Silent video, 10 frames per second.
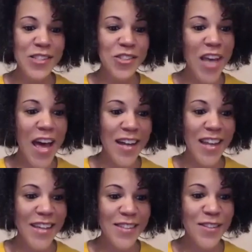your shot
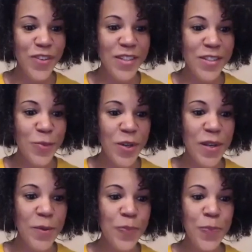glasses for this one.
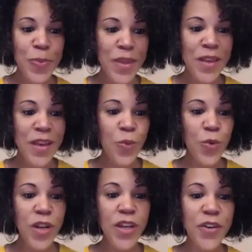Mm.
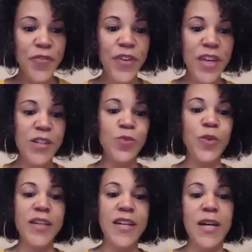What are your fears when
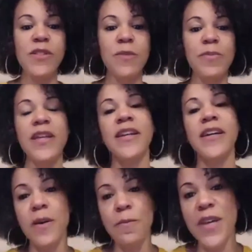it comes to being in a
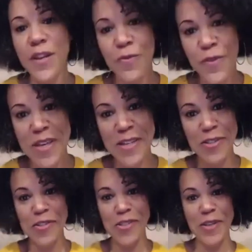committed
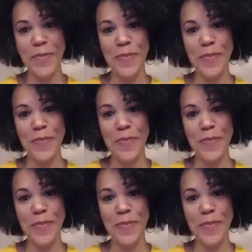relationship?